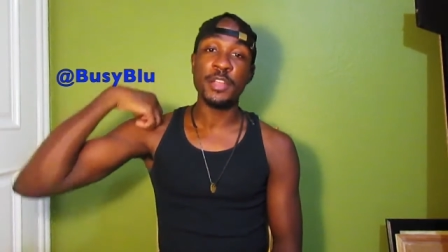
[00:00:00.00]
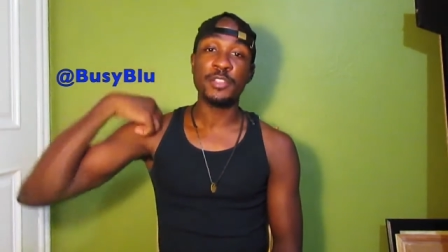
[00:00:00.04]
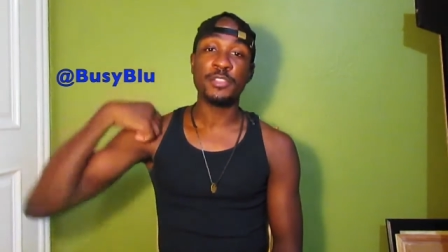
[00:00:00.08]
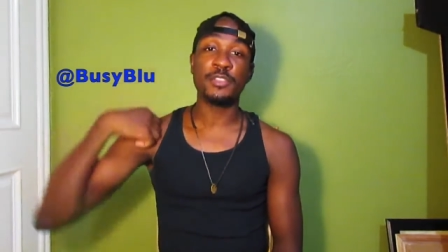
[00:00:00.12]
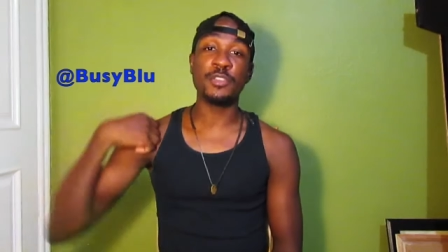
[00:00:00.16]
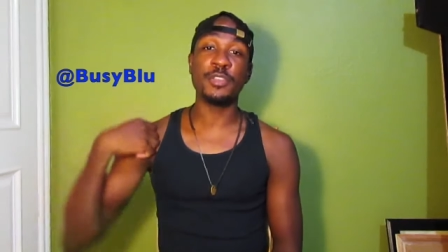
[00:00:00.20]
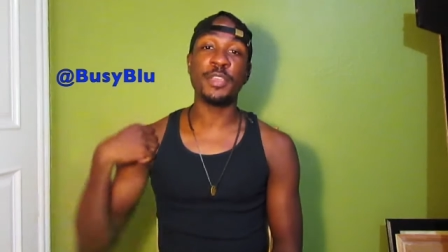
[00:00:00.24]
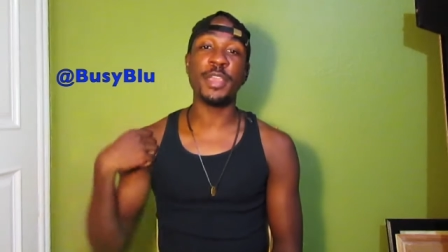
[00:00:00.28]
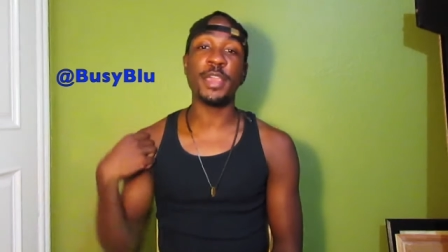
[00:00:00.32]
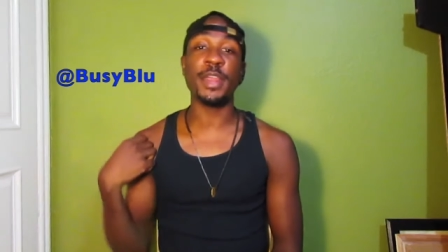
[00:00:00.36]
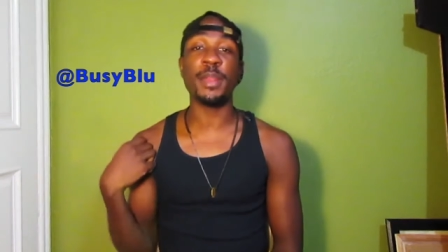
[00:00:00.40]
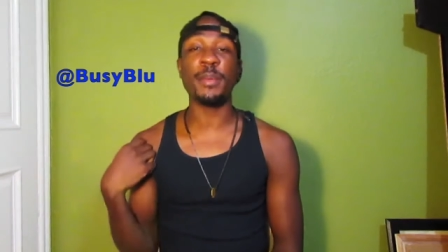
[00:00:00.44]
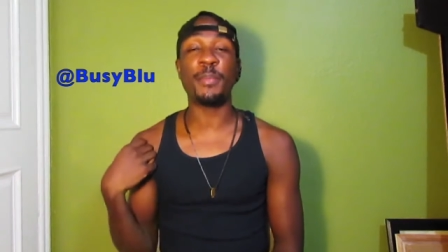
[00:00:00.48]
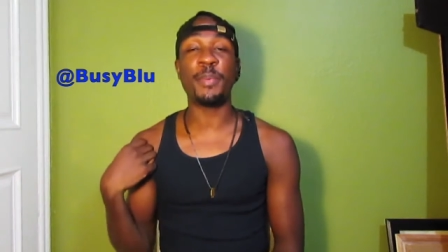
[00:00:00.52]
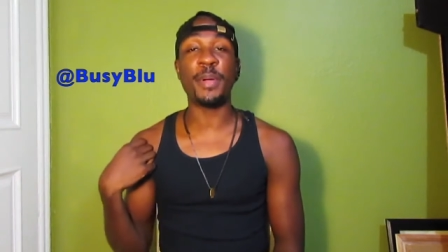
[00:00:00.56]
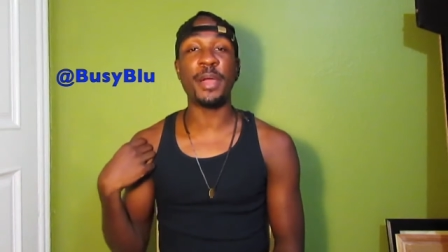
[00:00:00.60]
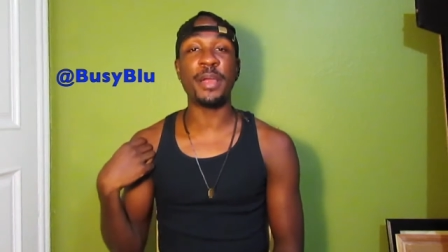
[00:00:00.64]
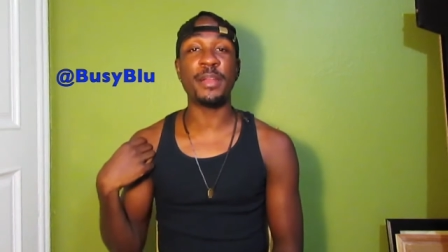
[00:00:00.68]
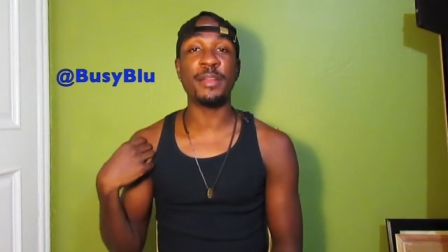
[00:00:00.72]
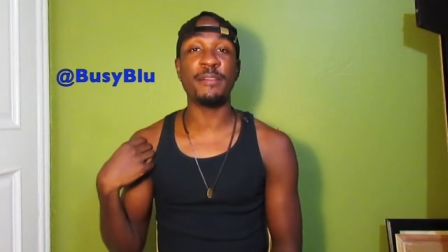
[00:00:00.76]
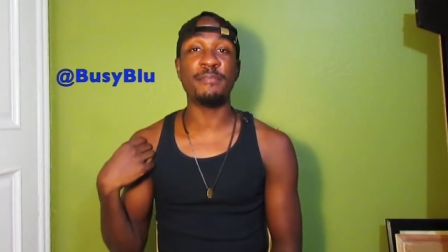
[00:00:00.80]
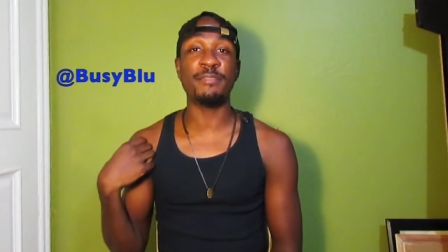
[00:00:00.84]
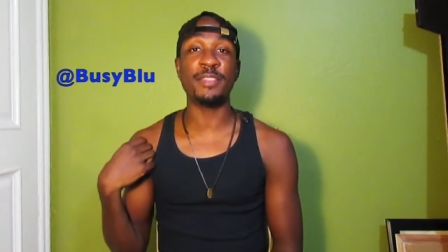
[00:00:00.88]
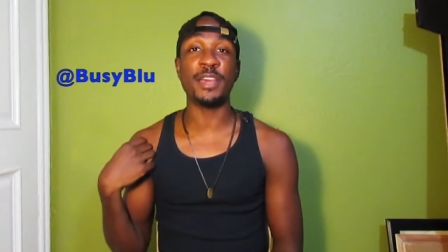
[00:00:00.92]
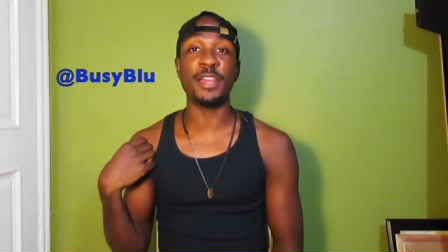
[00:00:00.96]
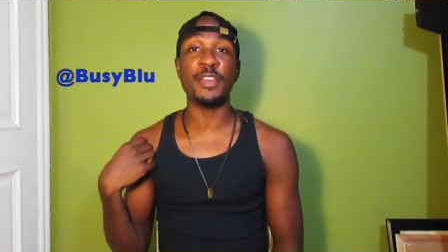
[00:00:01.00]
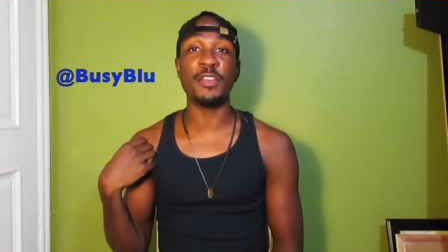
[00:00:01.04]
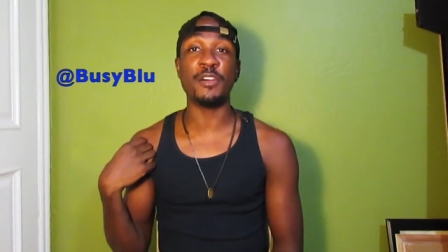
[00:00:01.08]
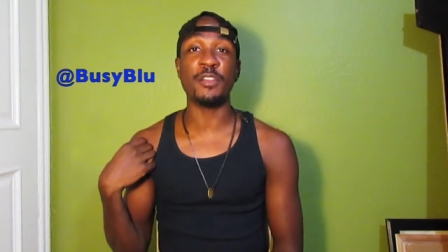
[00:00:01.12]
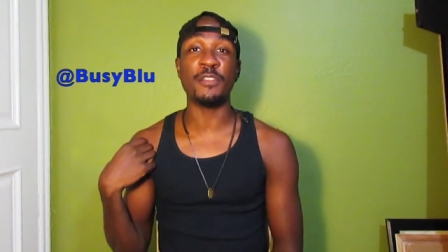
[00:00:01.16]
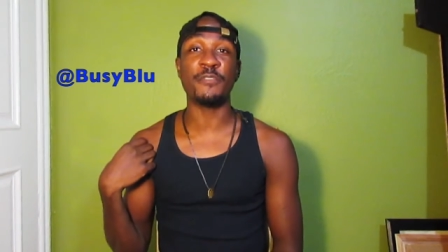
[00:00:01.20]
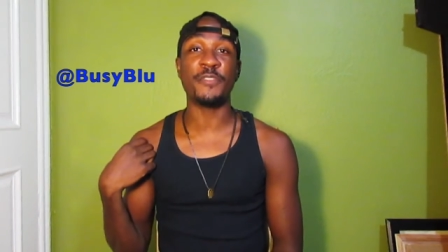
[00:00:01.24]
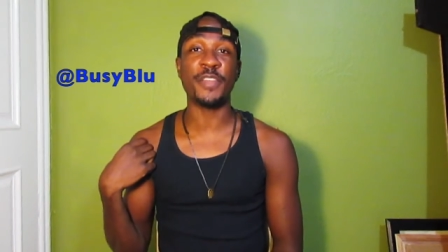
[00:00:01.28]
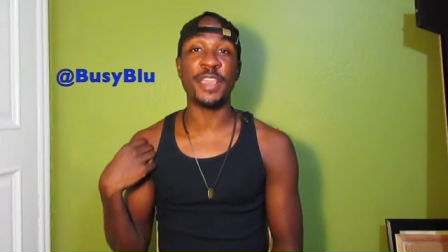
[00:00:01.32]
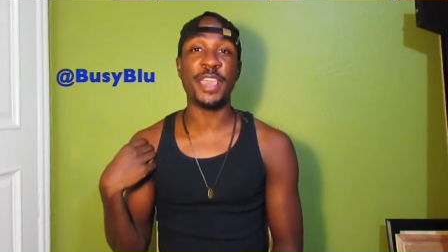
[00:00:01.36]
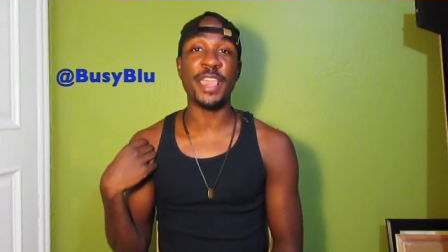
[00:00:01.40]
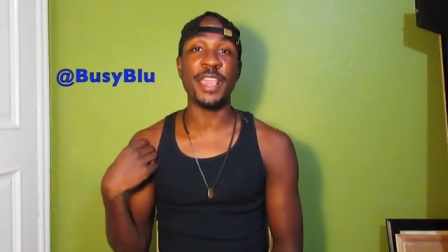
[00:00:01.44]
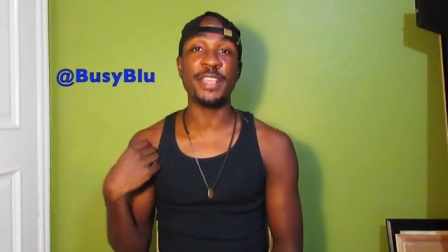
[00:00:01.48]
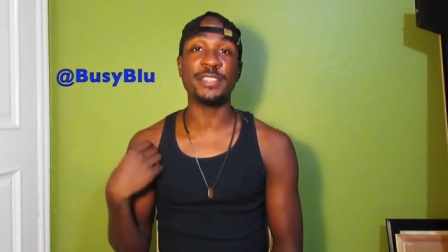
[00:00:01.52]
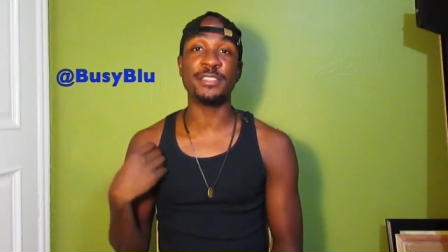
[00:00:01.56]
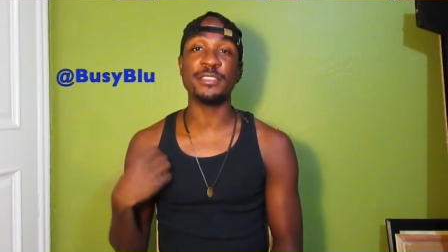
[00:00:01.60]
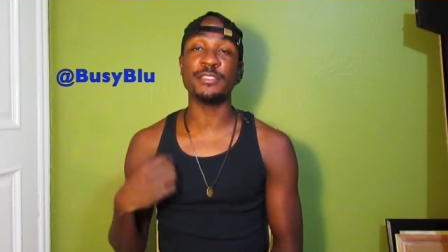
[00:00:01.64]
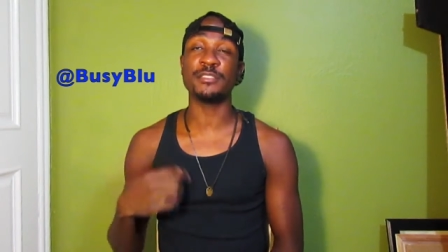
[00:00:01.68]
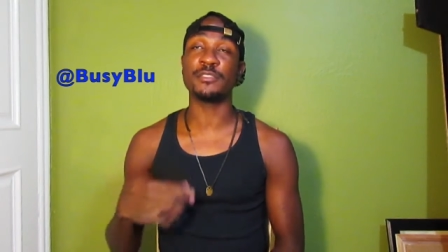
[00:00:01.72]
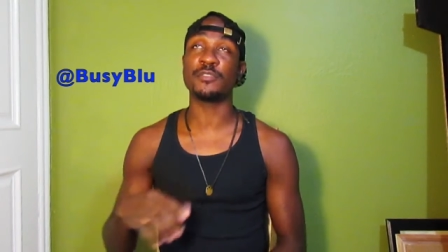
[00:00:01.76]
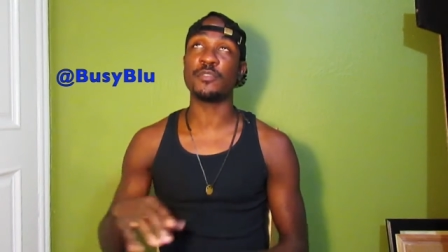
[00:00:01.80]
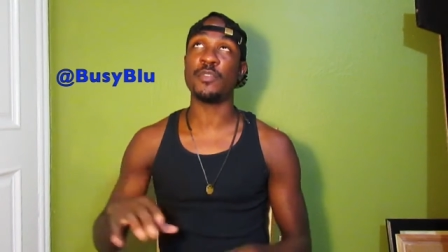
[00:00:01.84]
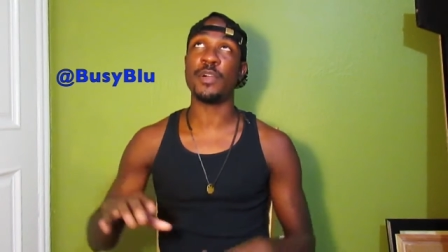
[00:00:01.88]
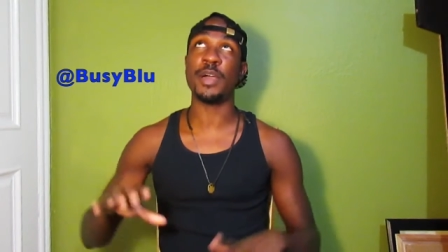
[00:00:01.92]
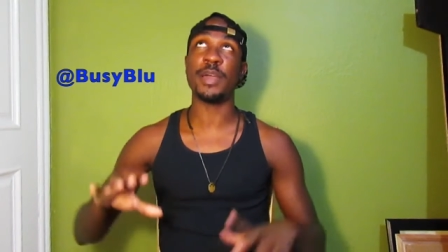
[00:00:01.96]
to get a part of that
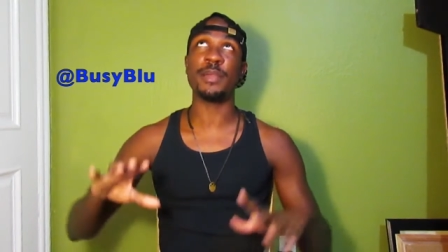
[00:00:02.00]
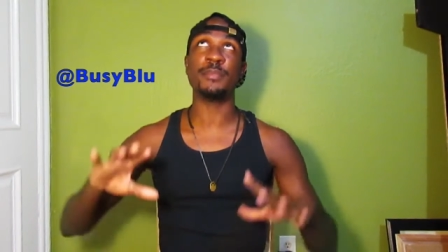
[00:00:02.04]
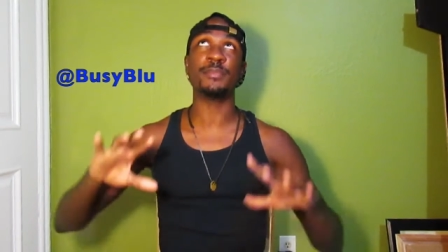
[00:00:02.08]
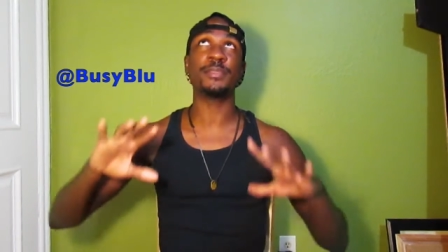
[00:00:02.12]
notification squad.